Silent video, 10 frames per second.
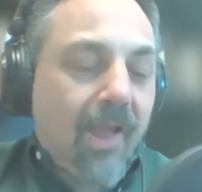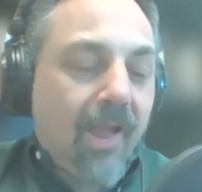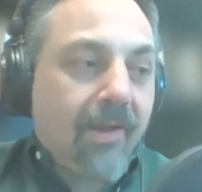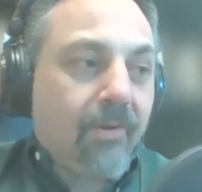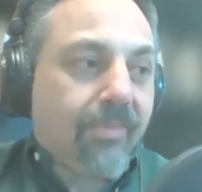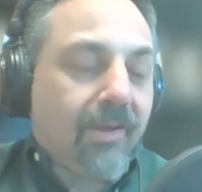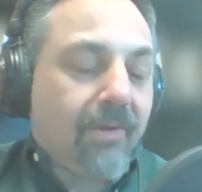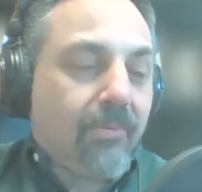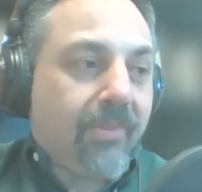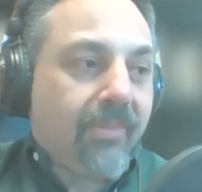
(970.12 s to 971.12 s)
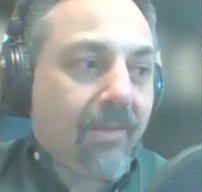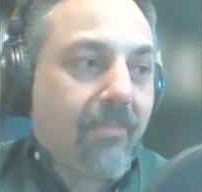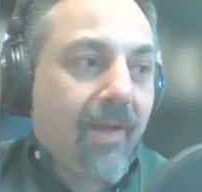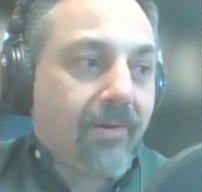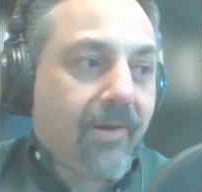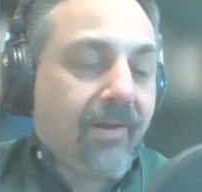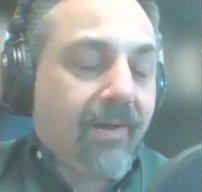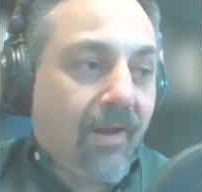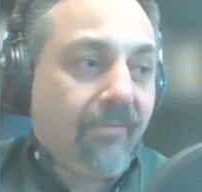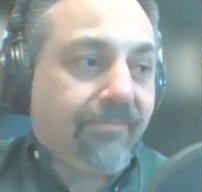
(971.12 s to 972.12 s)
i don't think we think about
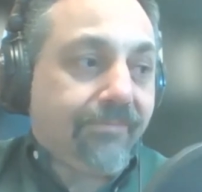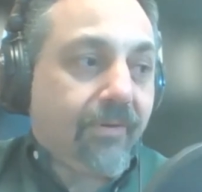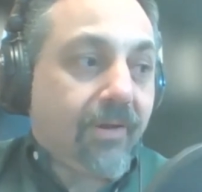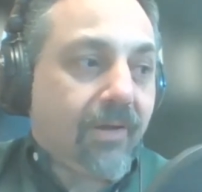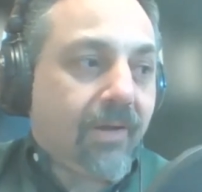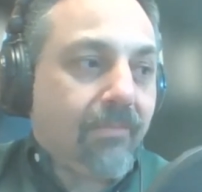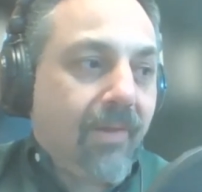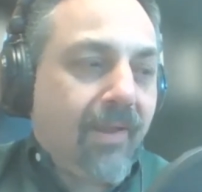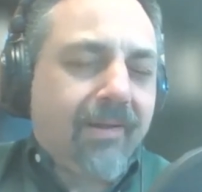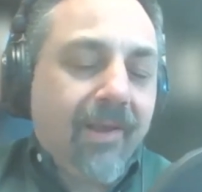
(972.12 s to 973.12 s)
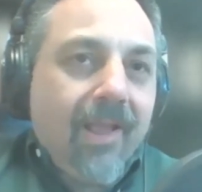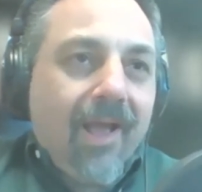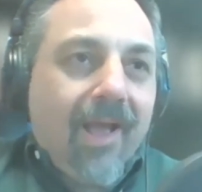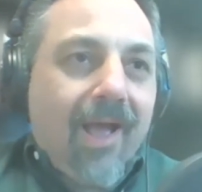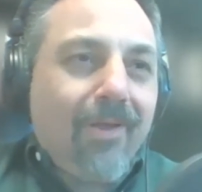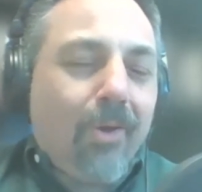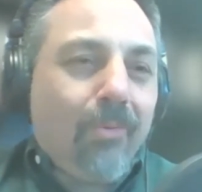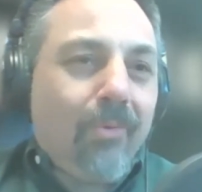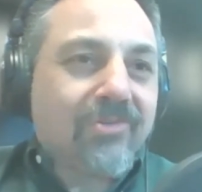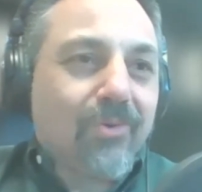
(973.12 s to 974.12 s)
enough um, and i
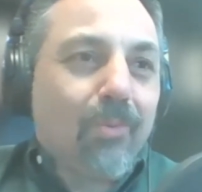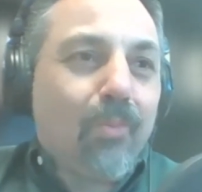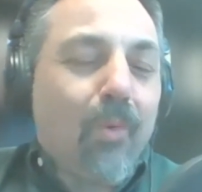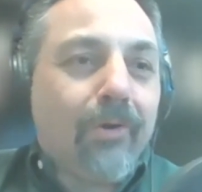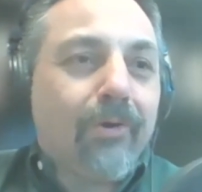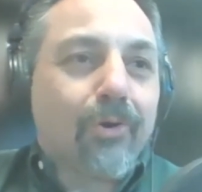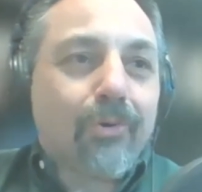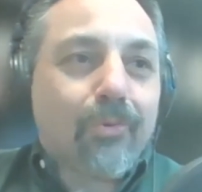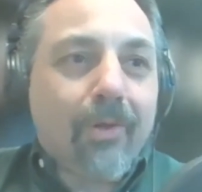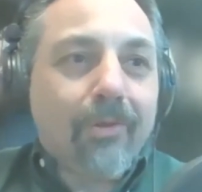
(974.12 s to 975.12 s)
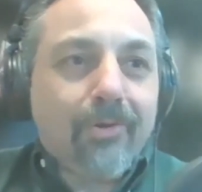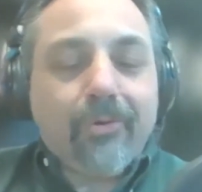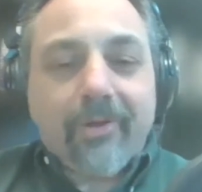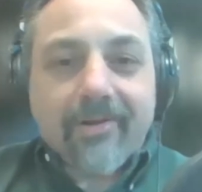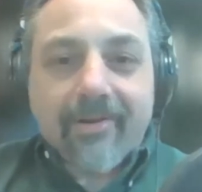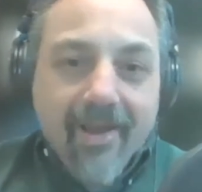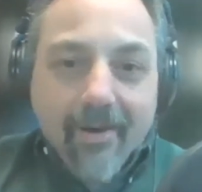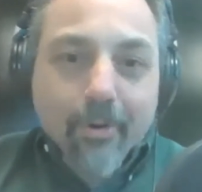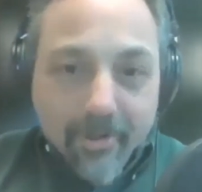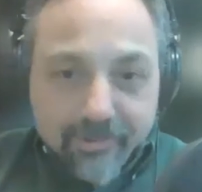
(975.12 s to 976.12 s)
always sort of wondered whether you can
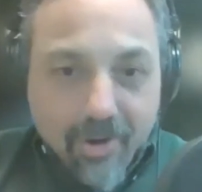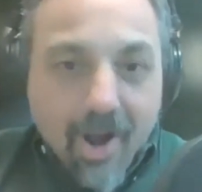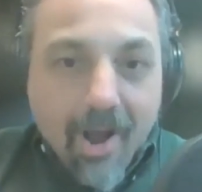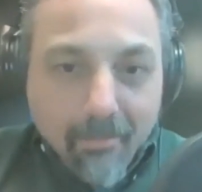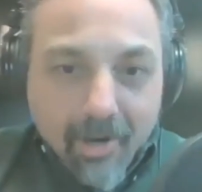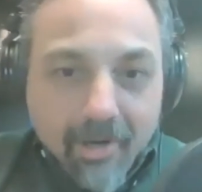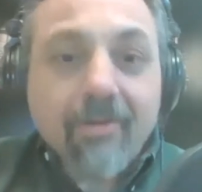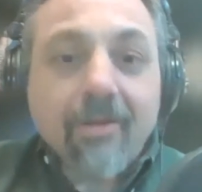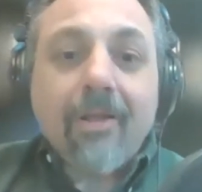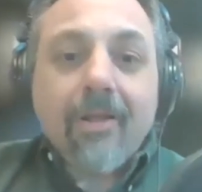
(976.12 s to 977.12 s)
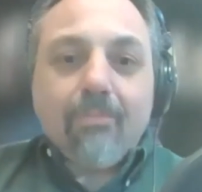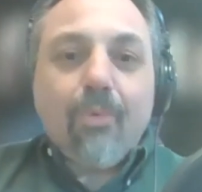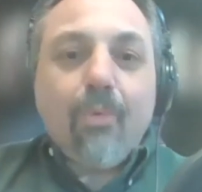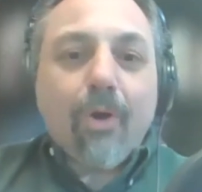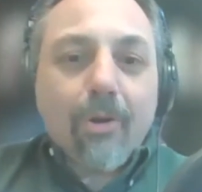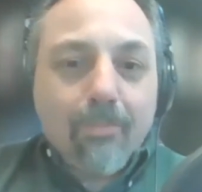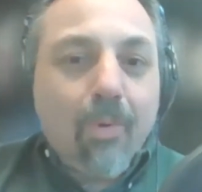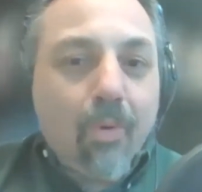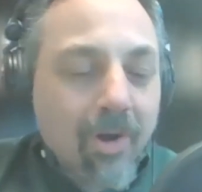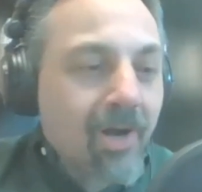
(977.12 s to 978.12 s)
inherit trauma more and
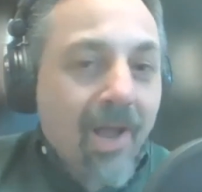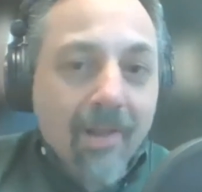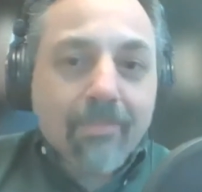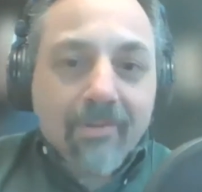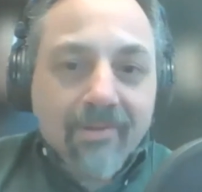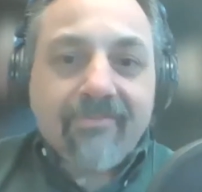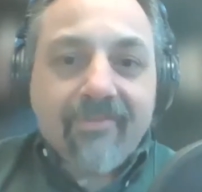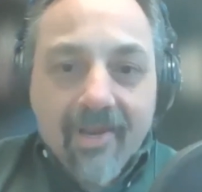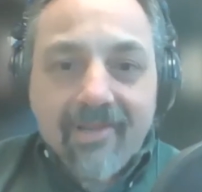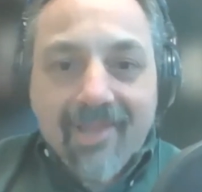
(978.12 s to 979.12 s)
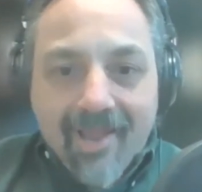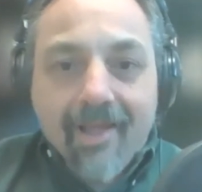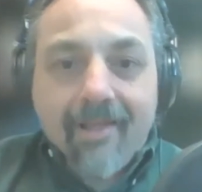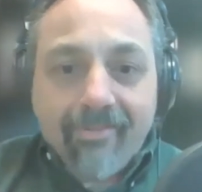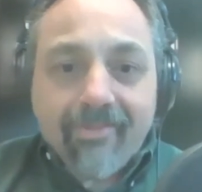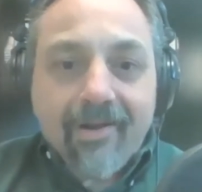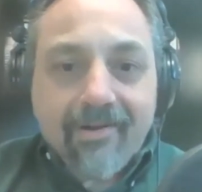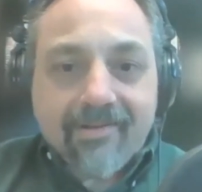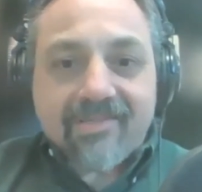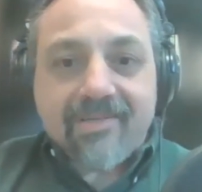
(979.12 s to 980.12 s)
more i believe that you can that
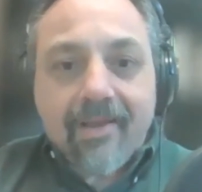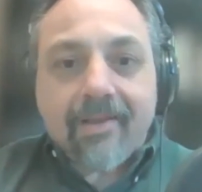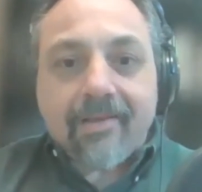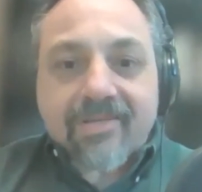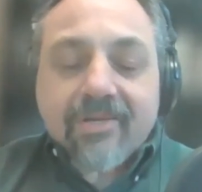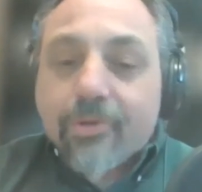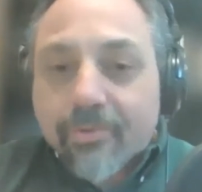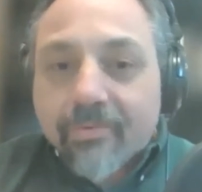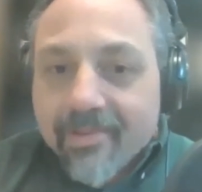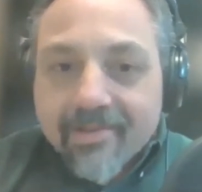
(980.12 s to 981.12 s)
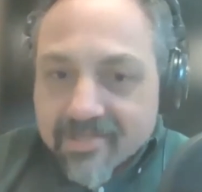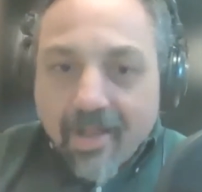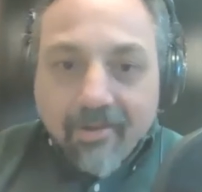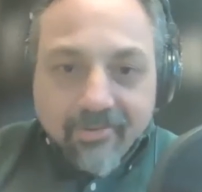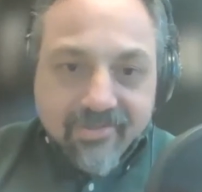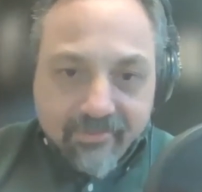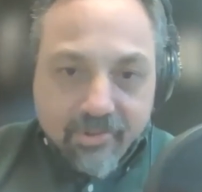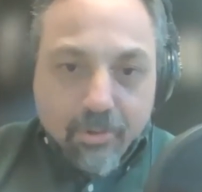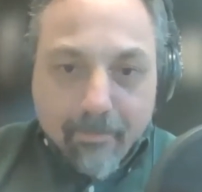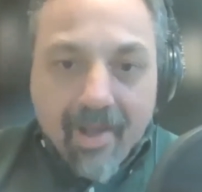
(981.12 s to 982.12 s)
it stays in the cells of
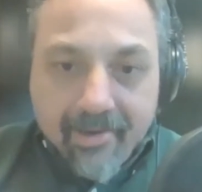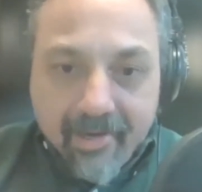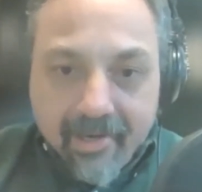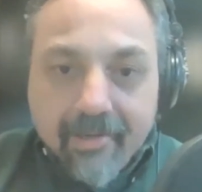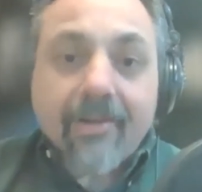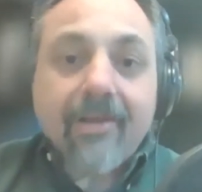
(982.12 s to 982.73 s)
your body